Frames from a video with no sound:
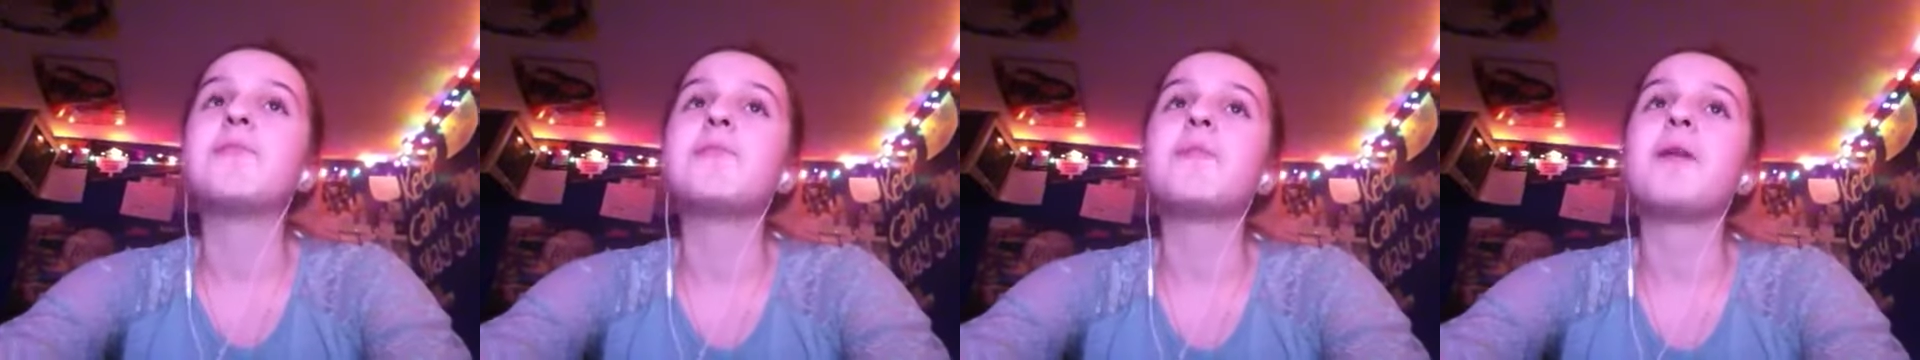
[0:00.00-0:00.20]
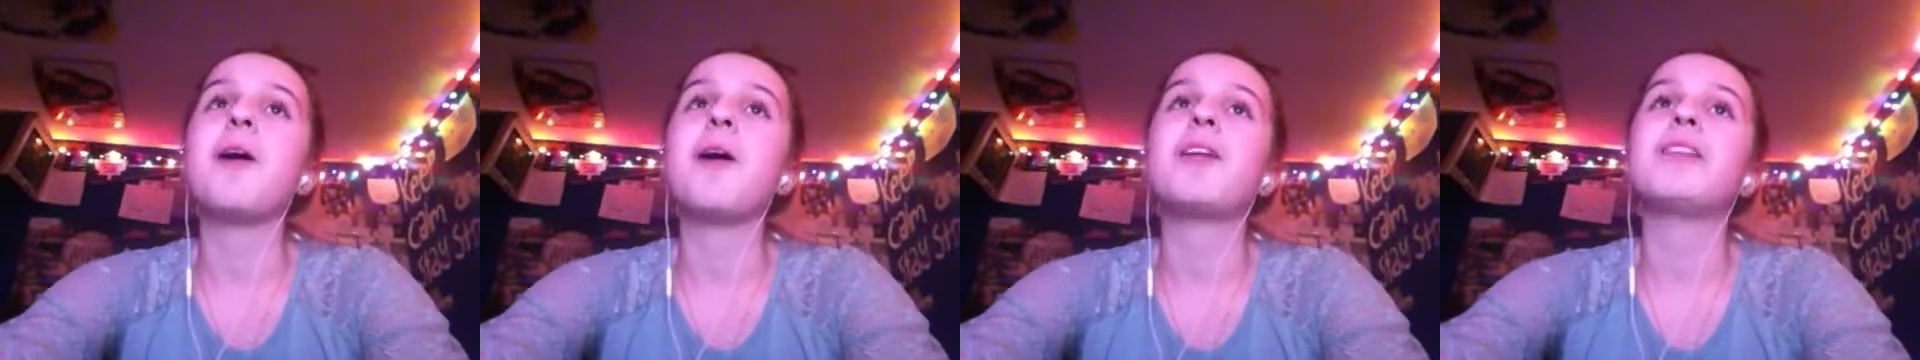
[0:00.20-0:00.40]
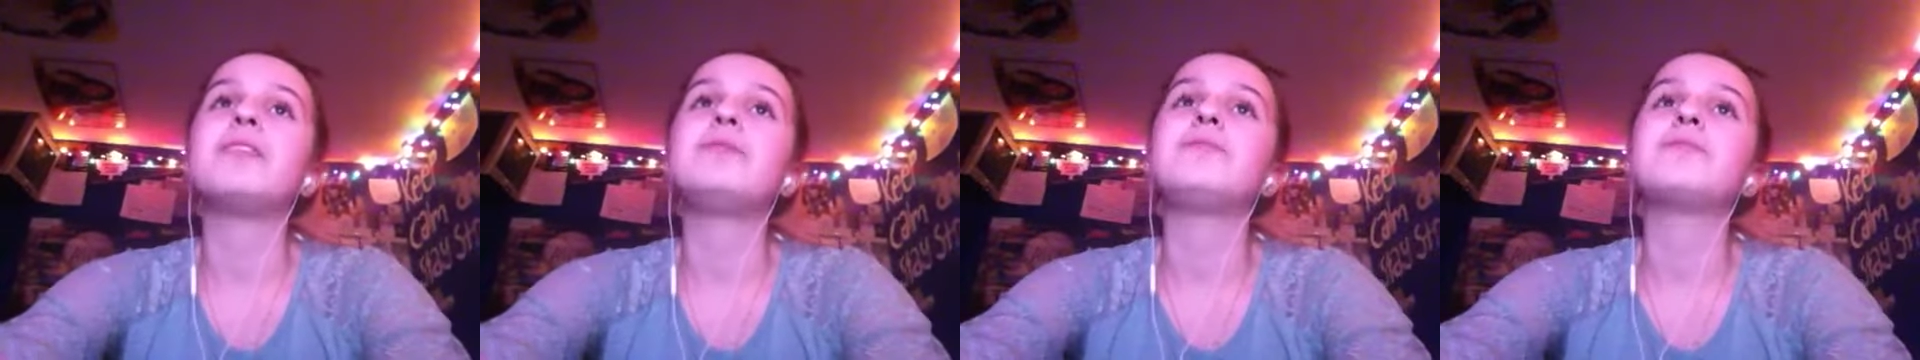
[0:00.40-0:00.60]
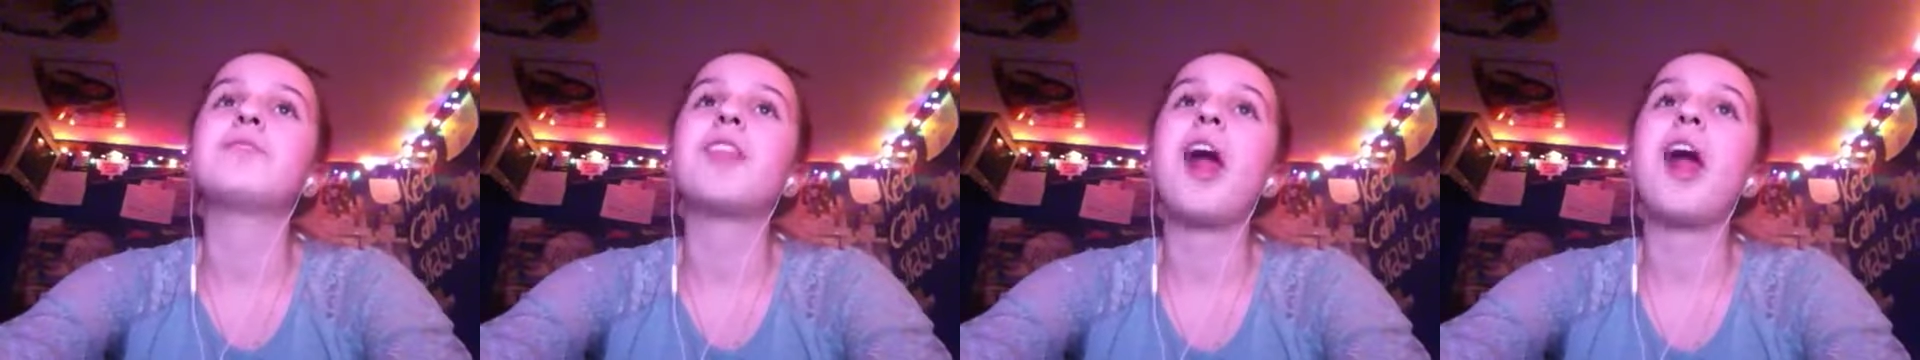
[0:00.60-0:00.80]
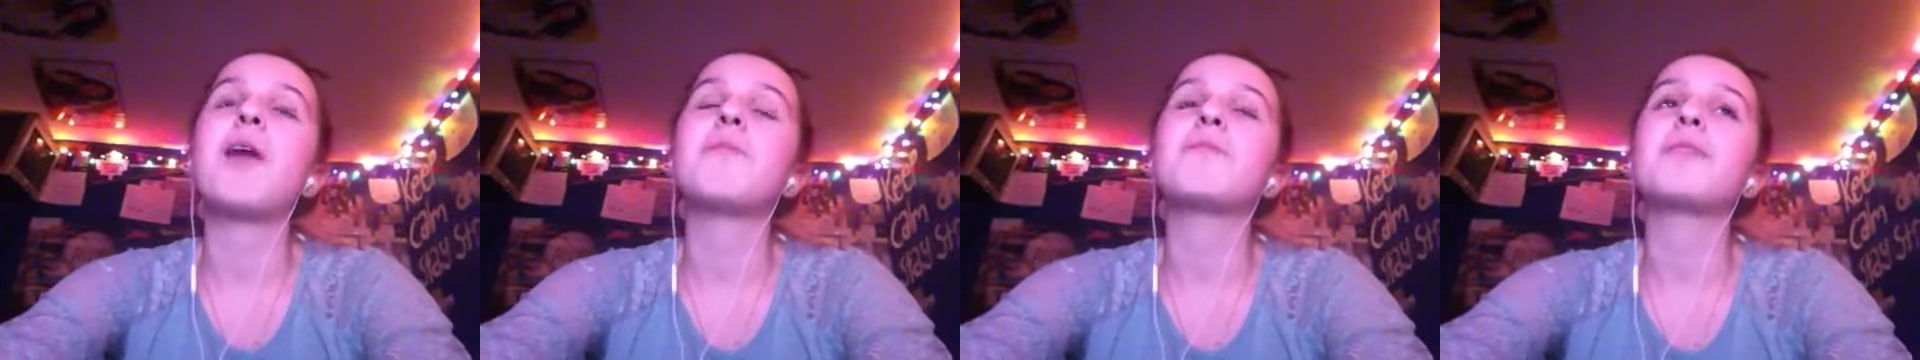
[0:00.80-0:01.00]
But
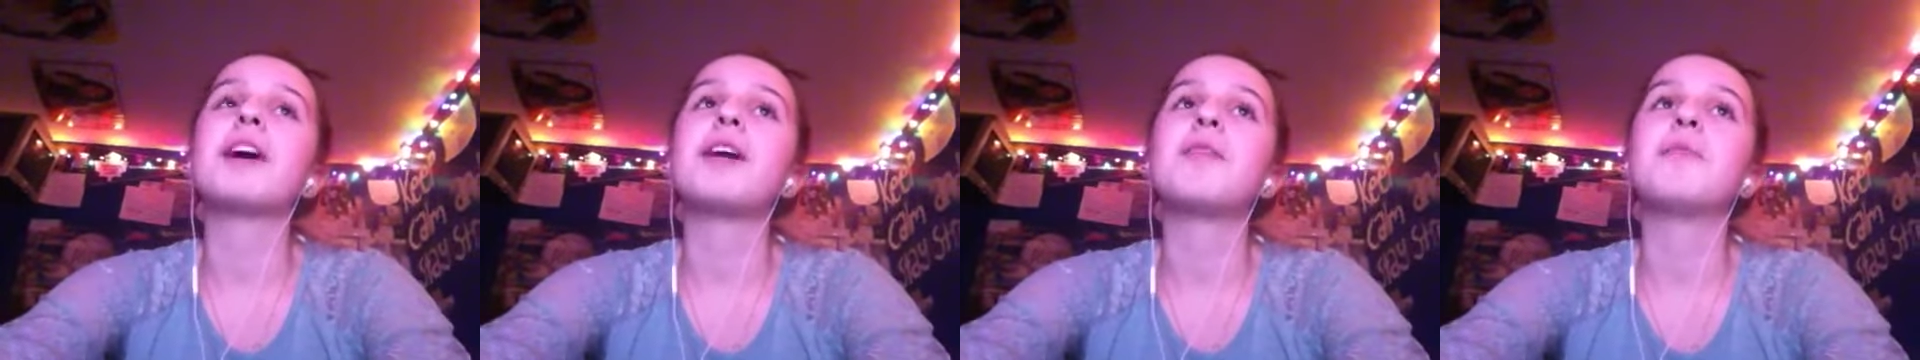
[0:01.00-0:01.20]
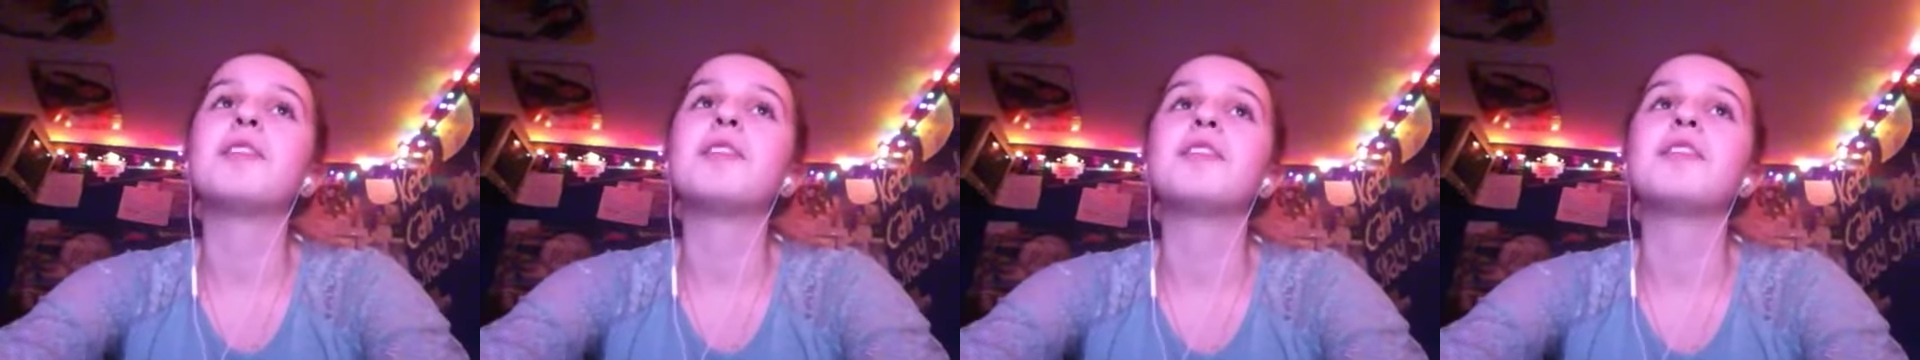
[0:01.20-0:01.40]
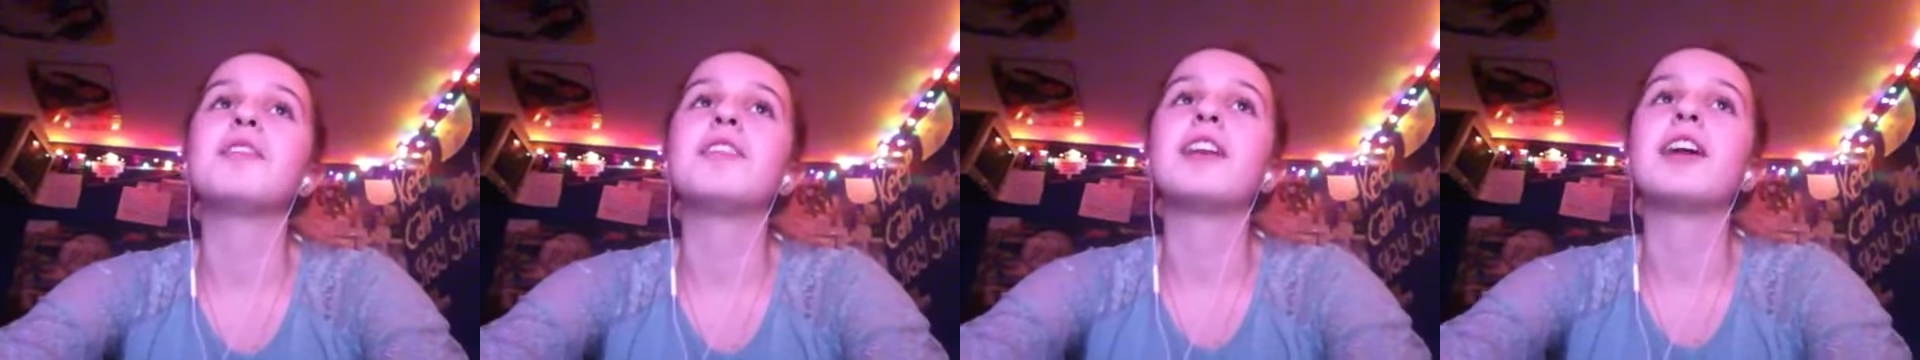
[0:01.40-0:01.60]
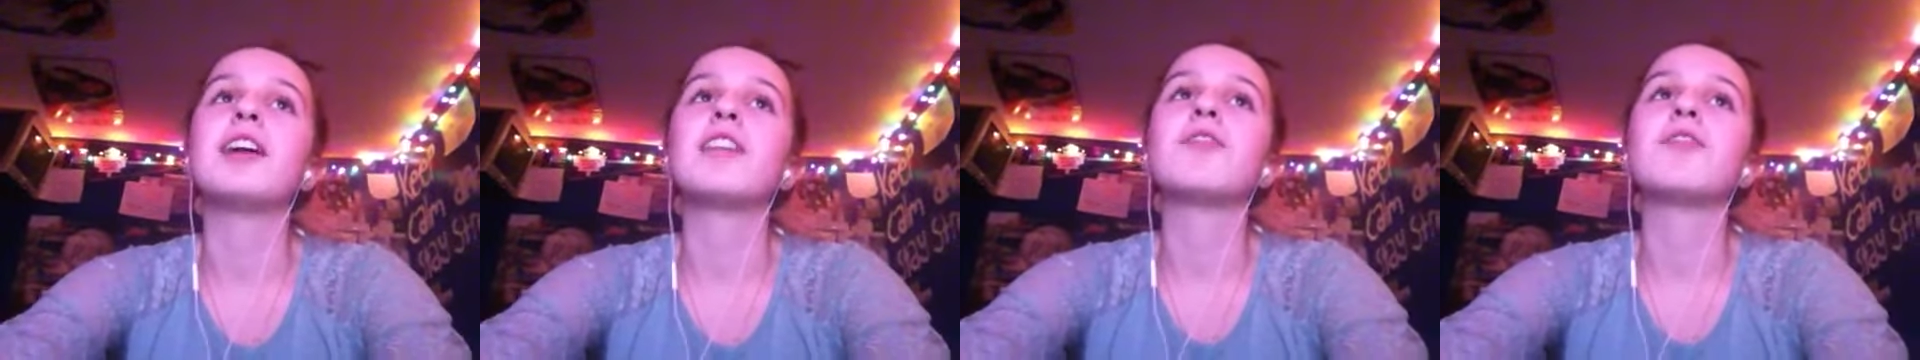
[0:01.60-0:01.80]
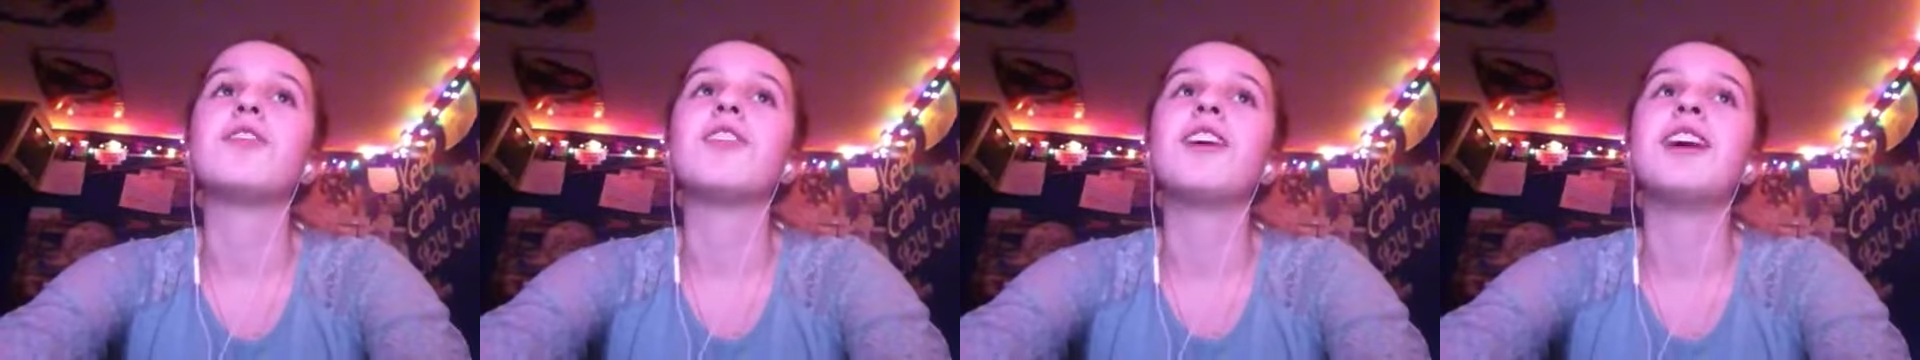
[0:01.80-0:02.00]
I promise the
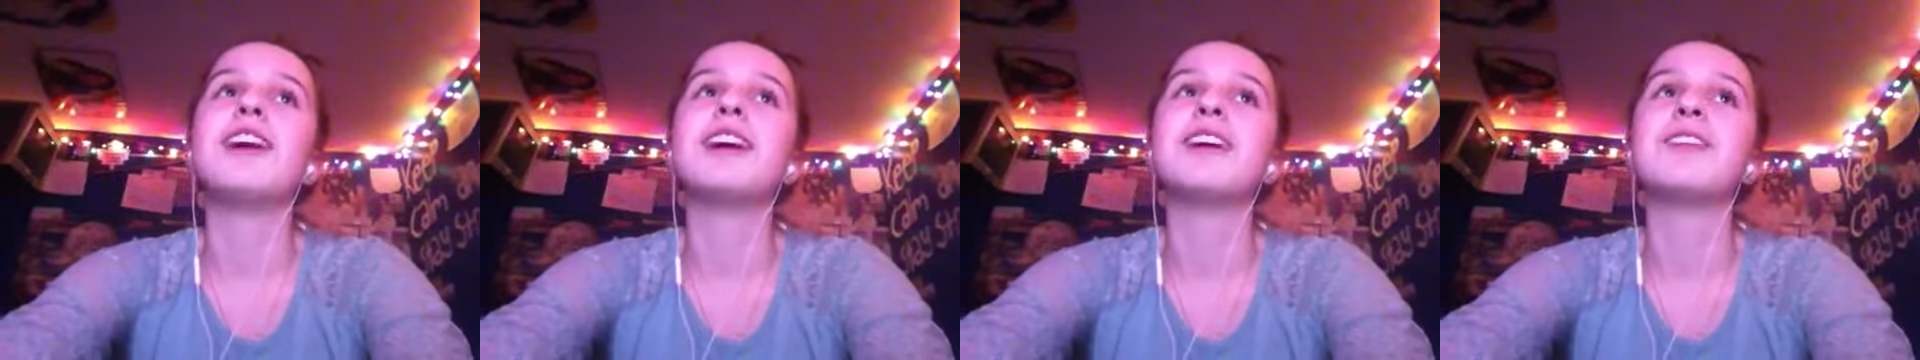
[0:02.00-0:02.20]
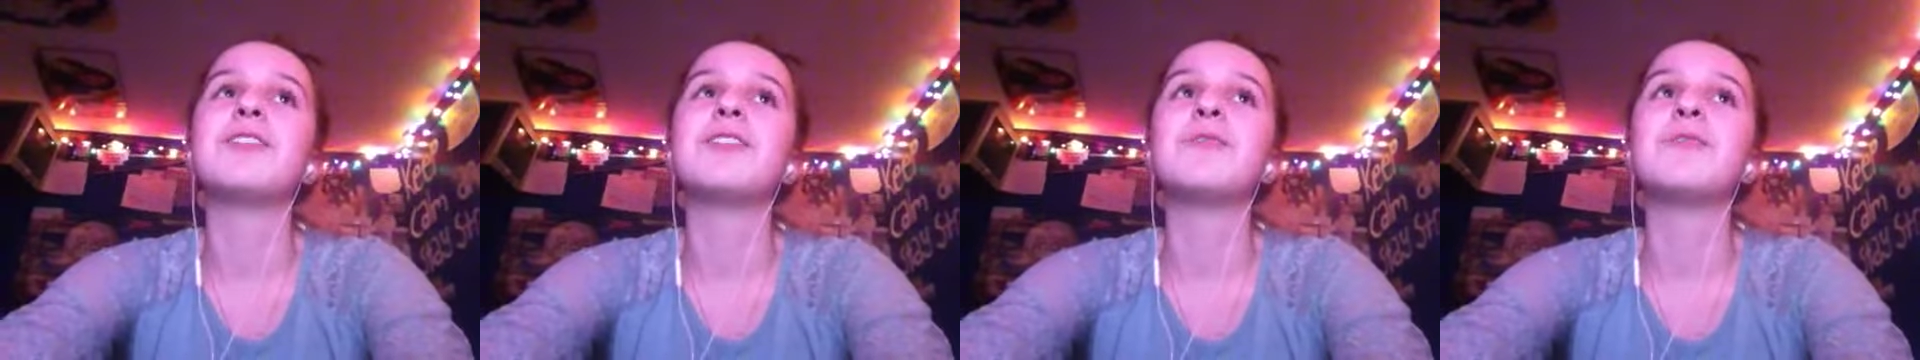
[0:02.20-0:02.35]
next vlog